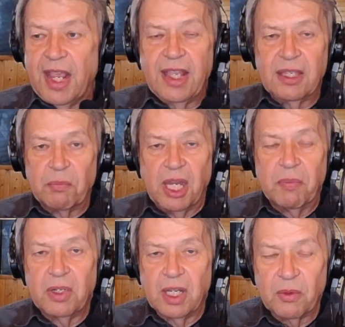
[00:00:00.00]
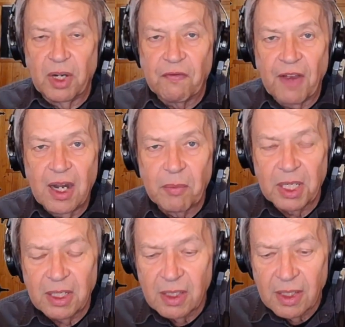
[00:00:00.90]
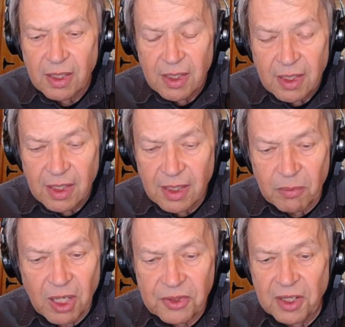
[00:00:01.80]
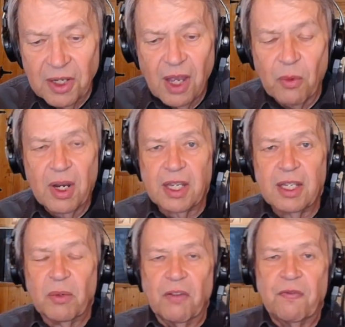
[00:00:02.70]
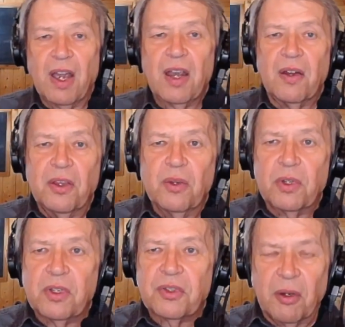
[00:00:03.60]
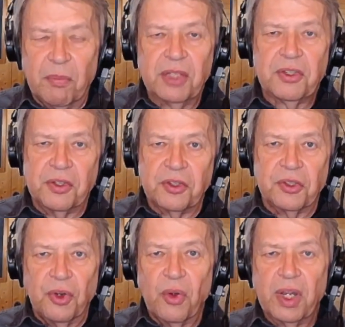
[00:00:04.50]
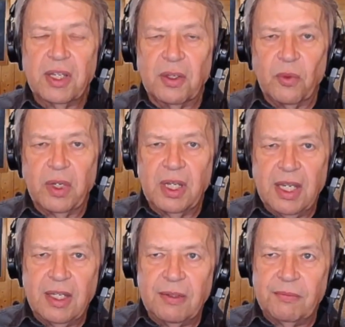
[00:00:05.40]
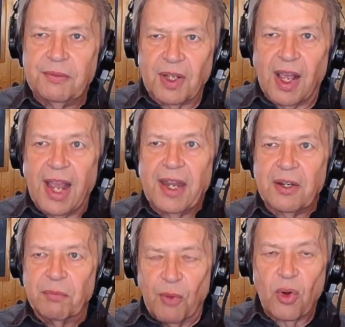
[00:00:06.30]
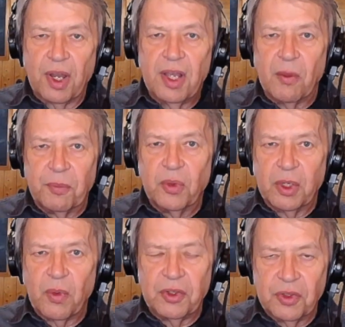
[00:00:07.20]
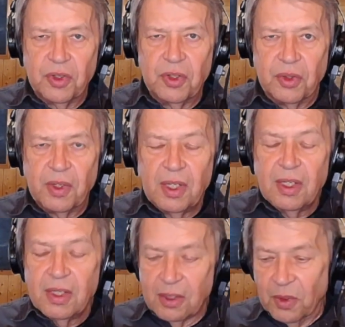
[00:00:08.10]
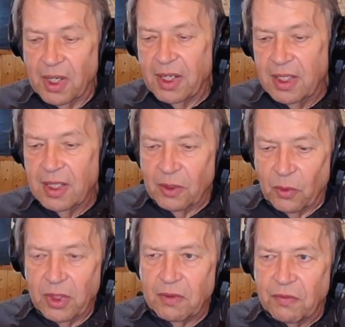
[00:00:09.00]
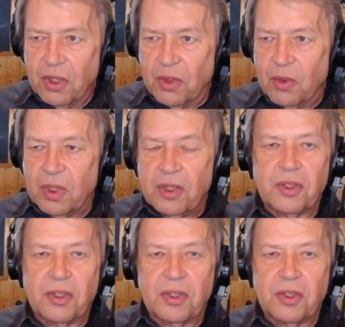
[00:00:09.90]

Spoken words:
And the boss said, "No, we're not getting ready to fire you. Our business is growing and we need to hire more help doing what you do. So we're not getting rid of you. We're just opening a new office.